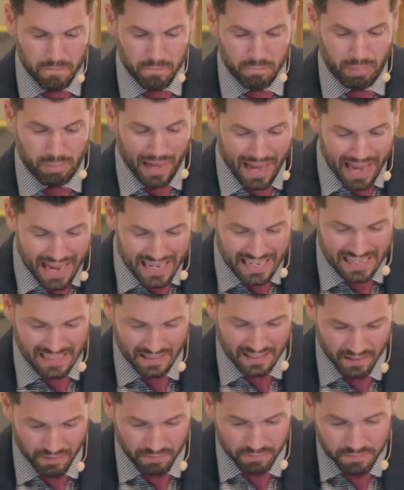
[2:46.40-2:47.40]

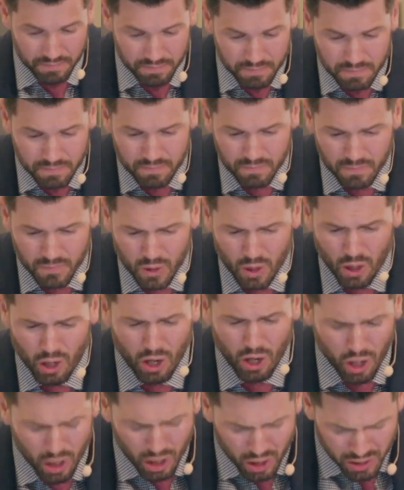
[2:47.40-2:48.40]
pain,
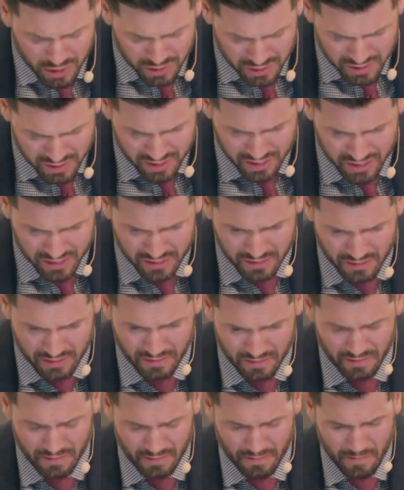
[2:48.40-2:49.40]
hurts.
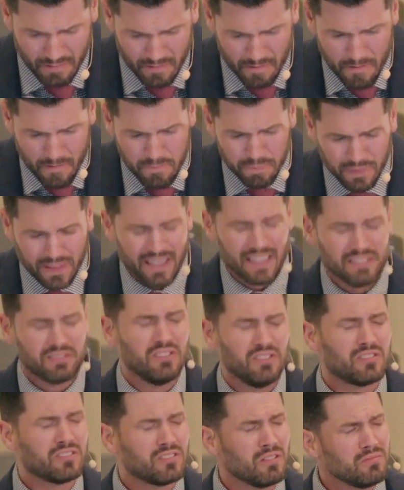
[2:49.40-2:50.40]
And see,
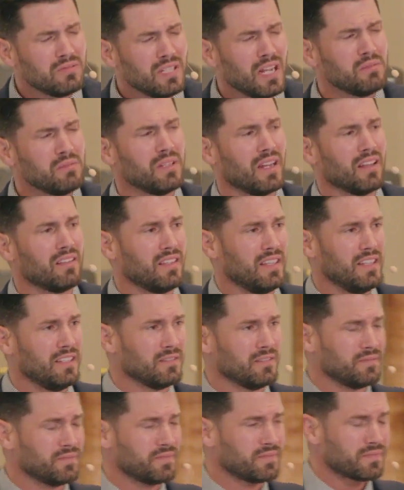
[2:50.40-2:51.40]
sometimes I think,
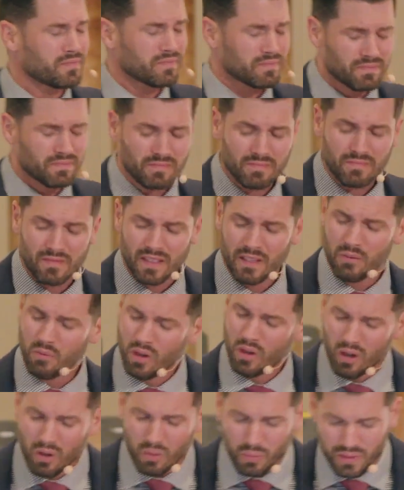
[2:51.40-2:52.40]
and we're
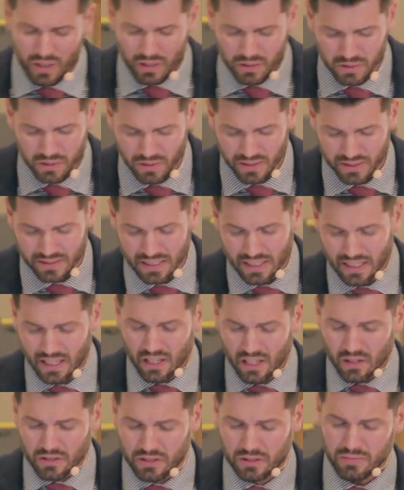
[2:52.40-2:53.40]
all, we all do this,
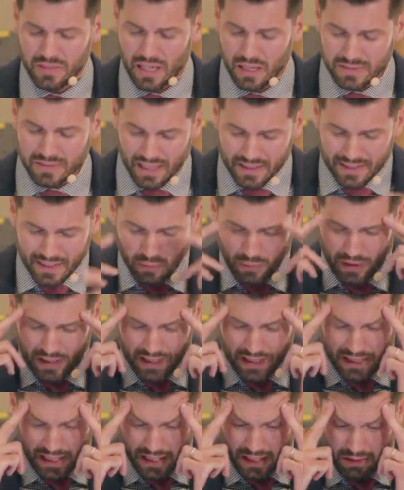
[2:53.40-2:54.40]
sometimes I think we can
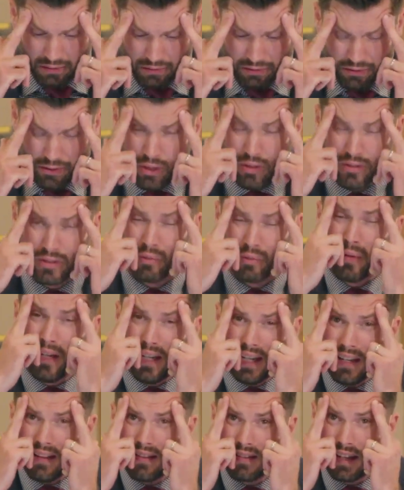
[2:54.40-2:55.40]
get confused and we
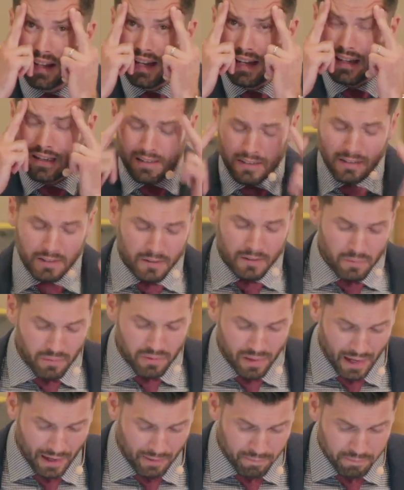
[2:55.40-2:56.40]
can think
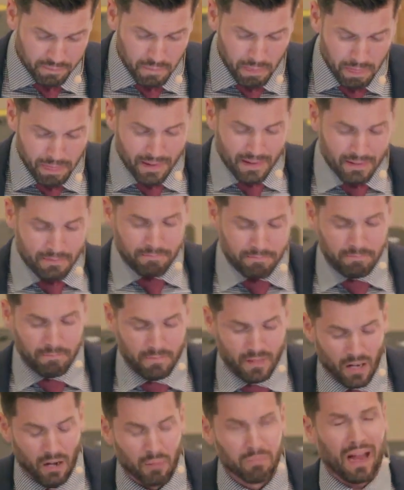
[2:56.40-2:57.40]
that
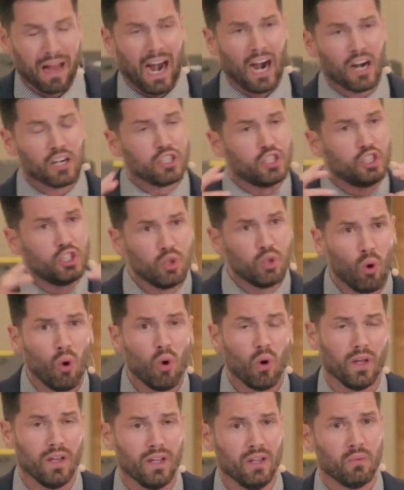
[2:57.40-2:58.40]
um, our
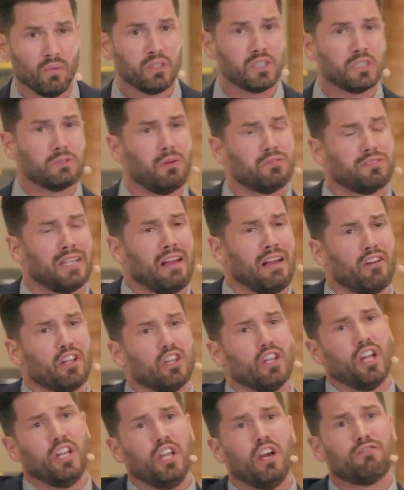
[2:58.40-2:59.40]
joy, we're just supposed to have a,
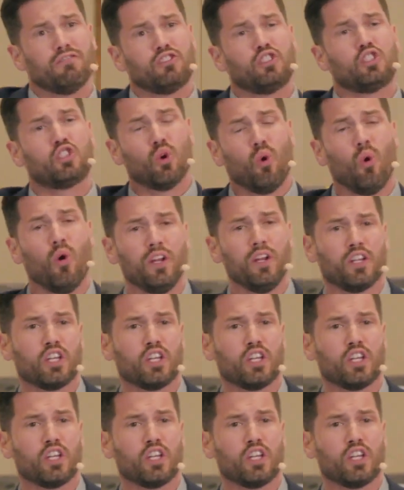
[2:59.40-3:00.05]
enough joy to